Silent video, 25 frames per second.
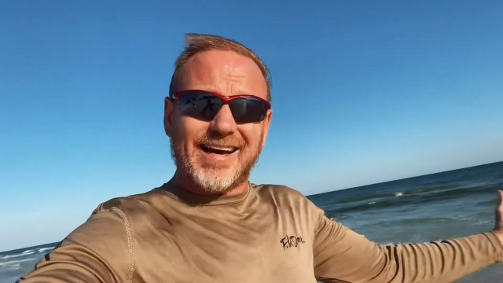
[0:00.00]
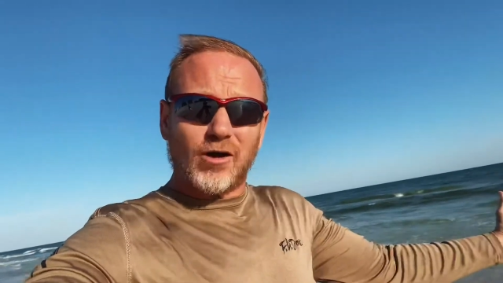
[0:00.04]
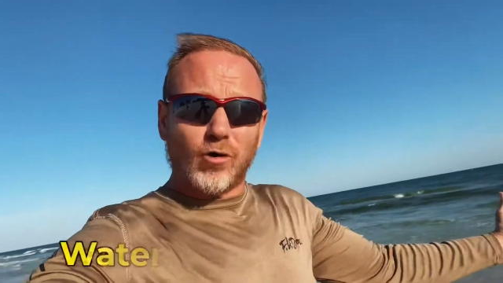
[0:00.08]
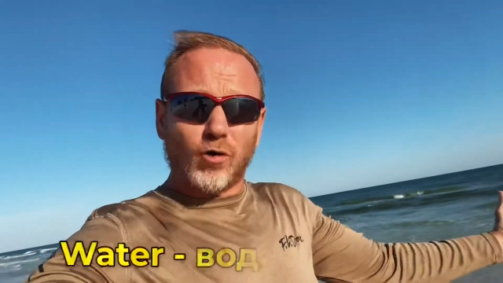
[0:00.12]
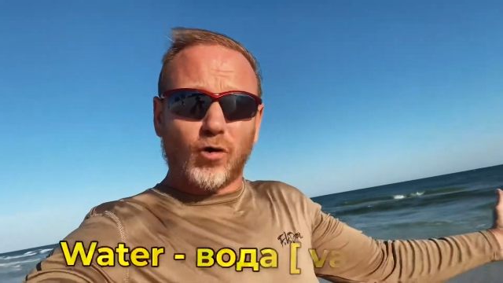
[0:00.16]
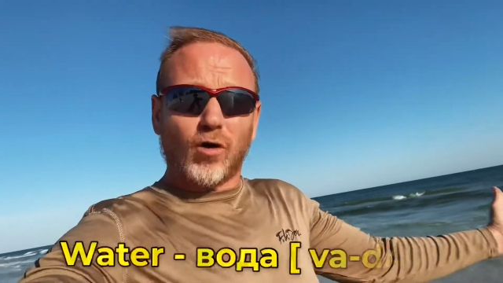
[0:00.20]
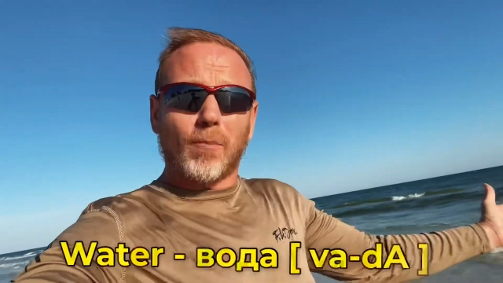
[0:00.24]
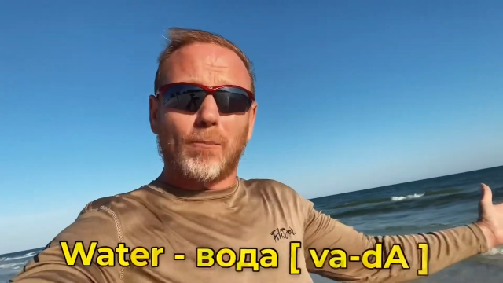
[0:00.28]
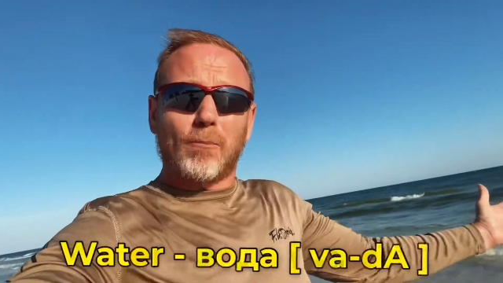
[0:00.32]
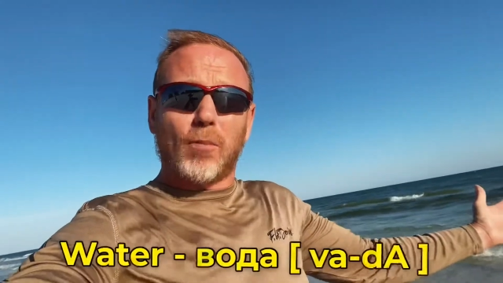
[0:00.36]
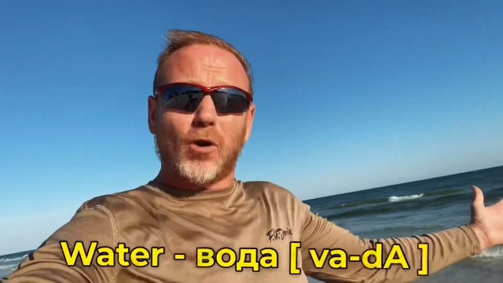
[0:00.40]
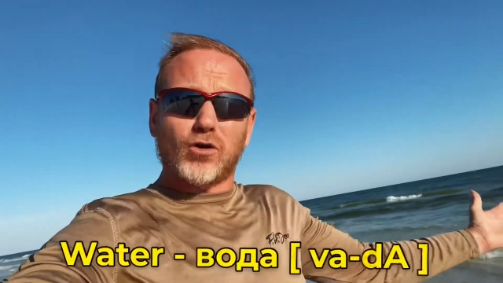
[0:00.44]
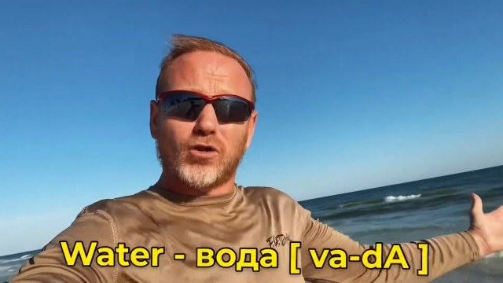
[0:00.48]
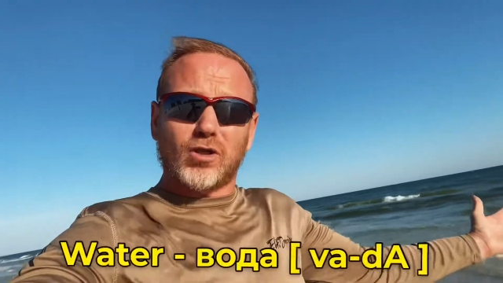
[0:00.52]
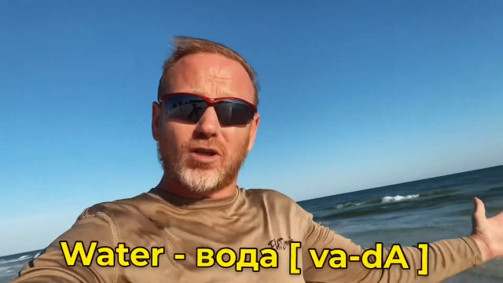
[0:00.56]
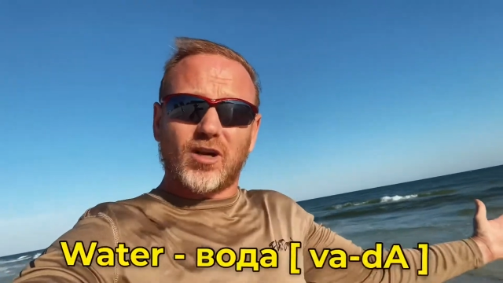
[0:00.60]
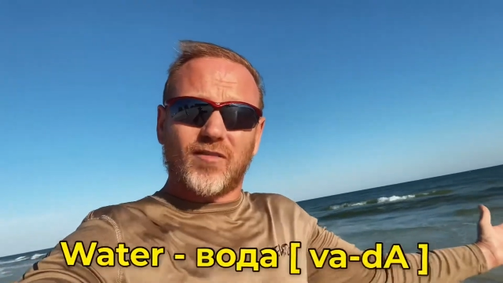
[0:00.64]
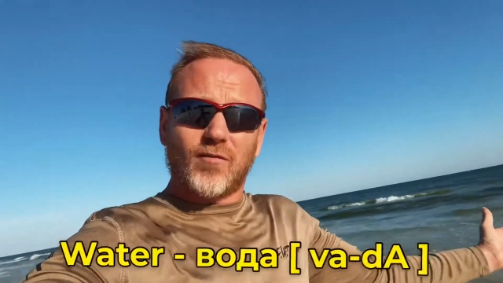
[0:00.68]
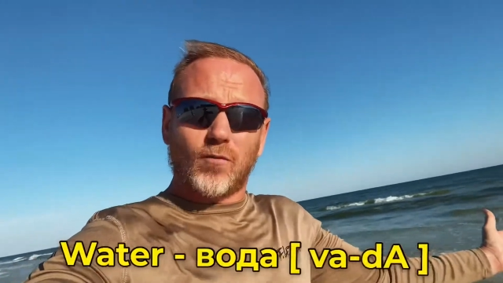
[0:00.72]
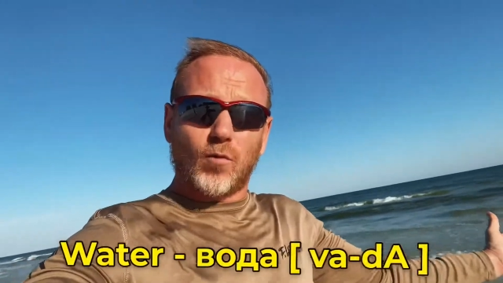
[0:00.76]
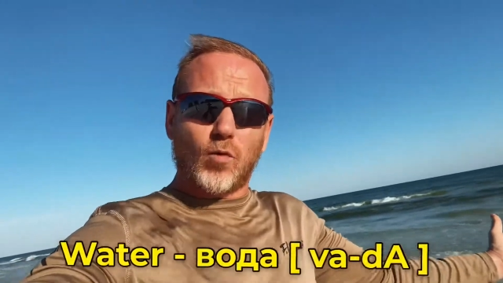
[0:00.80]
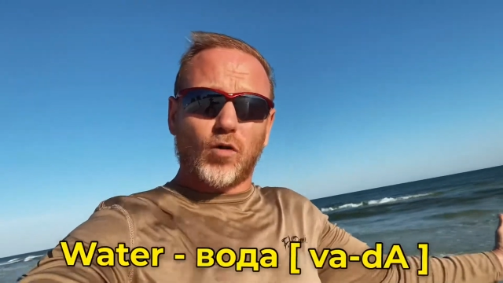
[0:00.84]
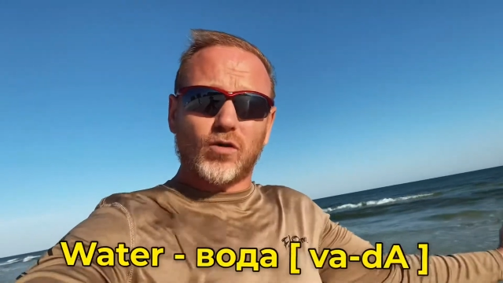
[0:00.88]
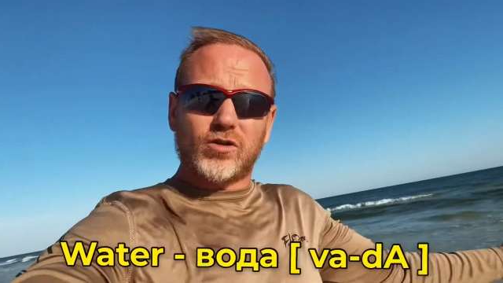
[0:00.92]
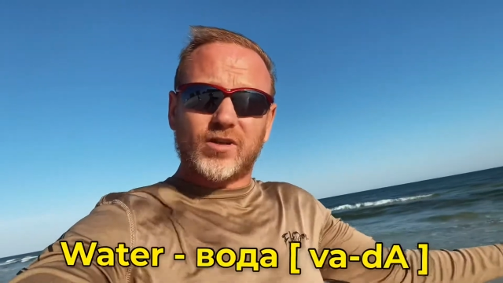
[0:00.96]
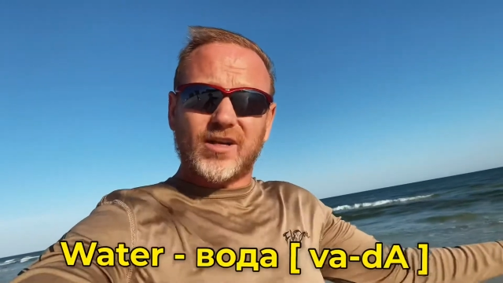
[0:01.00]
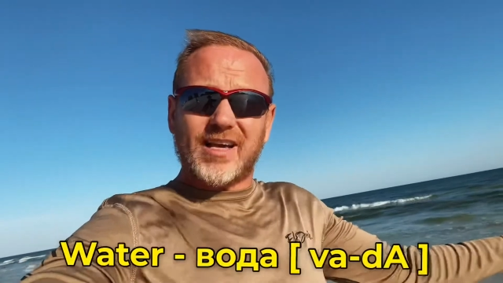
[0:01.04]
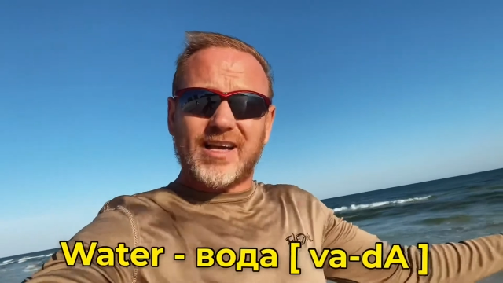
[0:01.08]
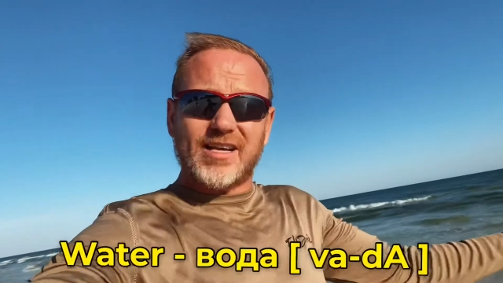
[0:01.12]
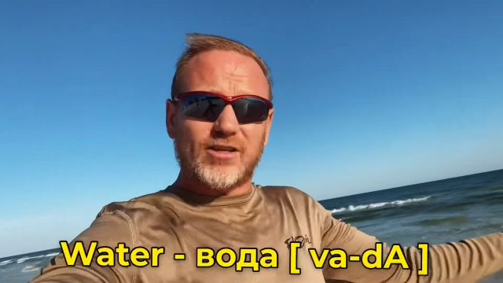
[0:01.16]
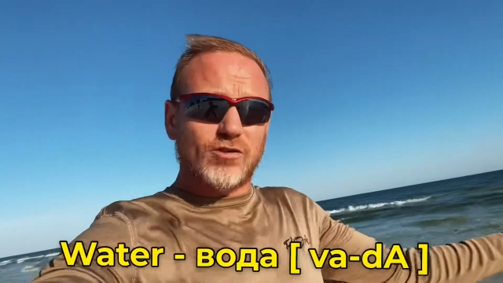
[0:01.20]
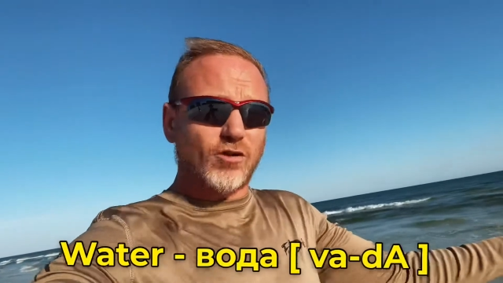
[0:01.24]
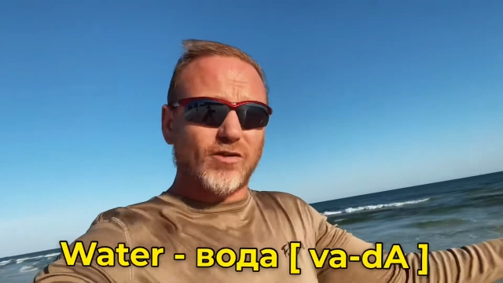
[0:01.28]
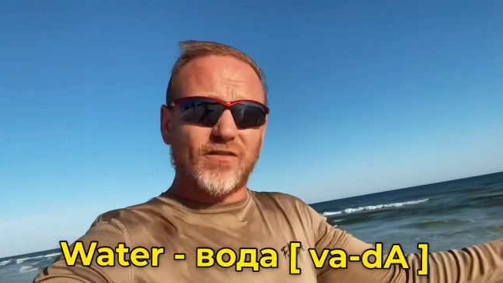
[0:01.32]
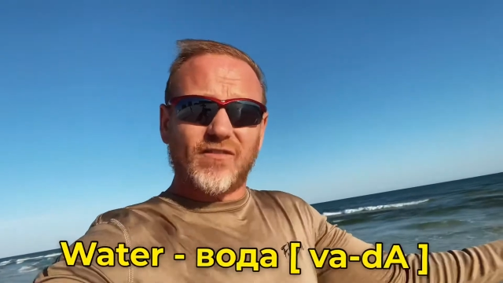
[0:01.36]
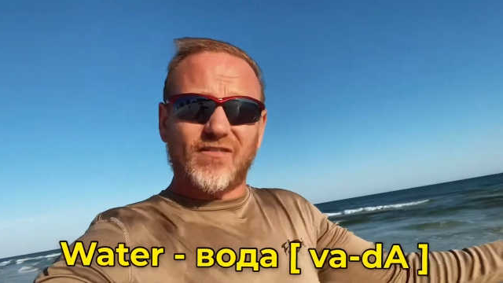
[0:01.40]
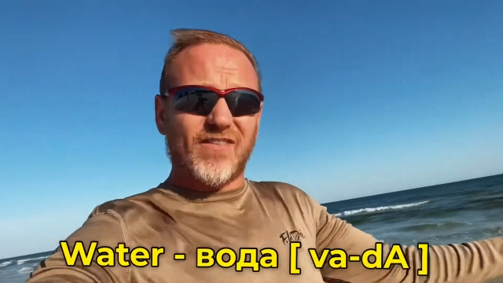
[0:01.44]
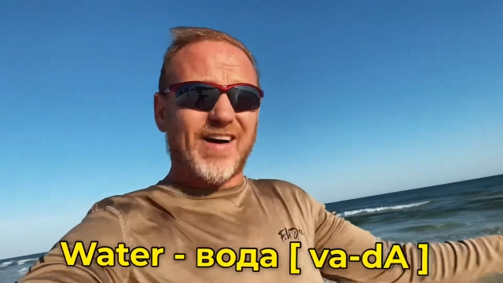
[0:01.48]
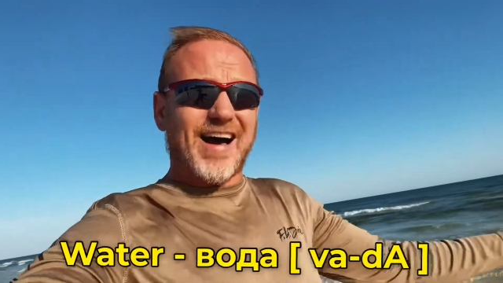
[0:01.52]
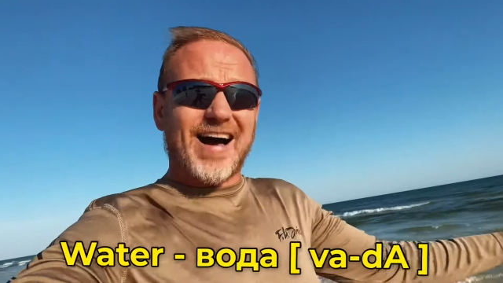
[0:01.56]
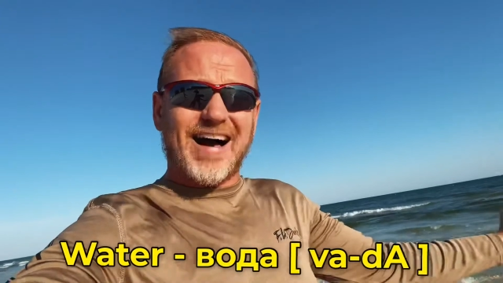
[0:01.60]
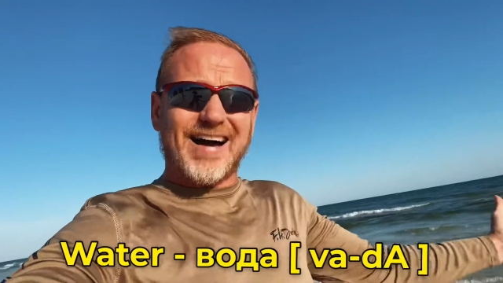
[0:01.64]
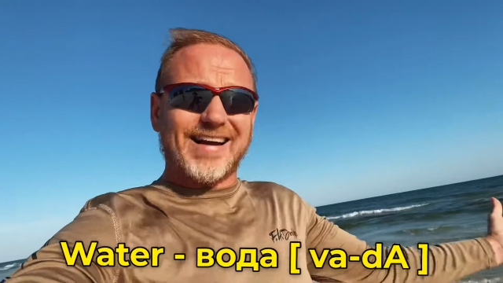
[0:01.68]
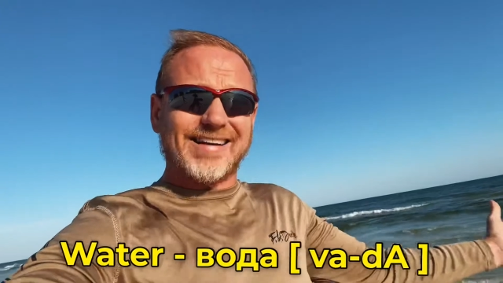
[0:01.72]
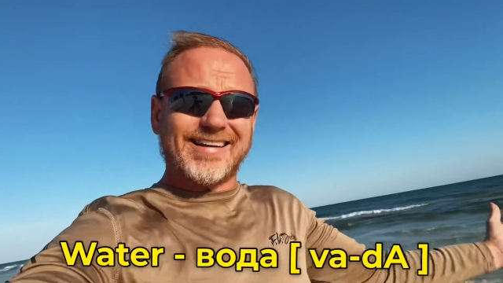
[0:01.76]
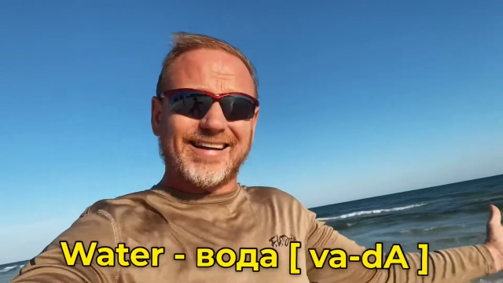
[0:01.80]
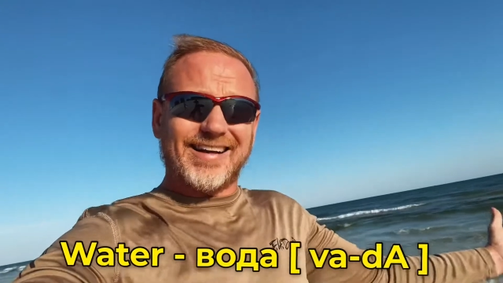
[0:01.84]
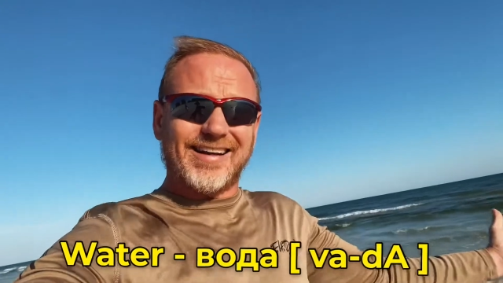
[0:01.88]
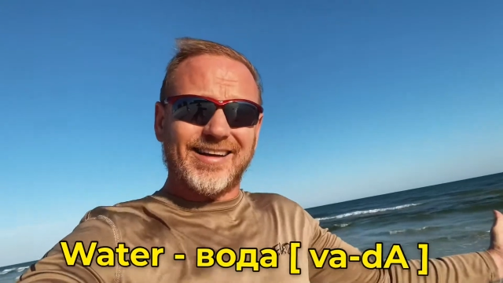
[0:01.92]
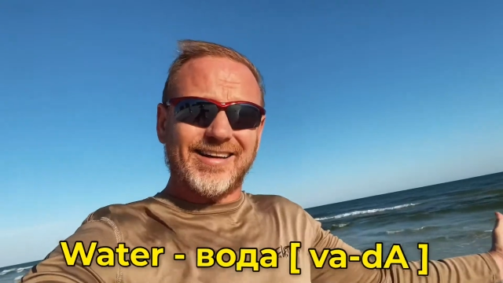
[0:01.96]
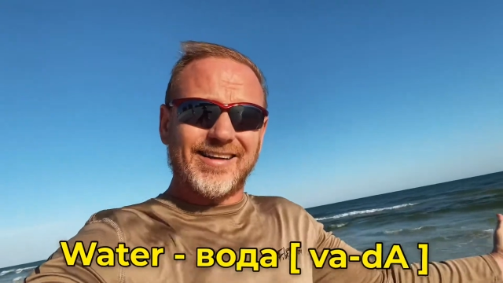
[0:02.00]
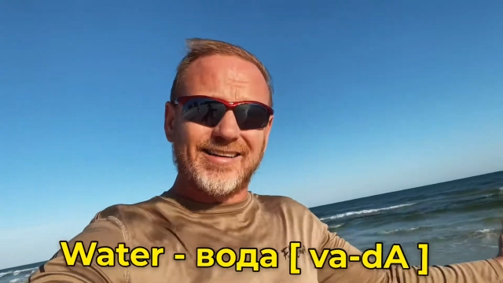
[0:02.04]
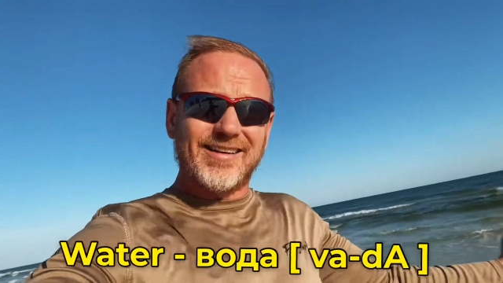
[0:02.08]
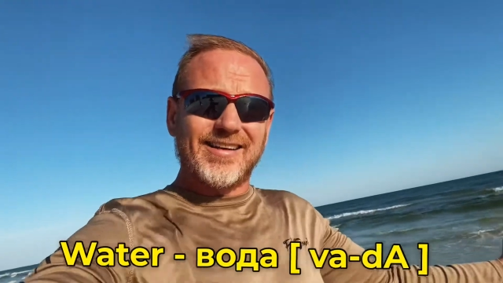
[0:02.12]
or a bottle of water. It's the vada.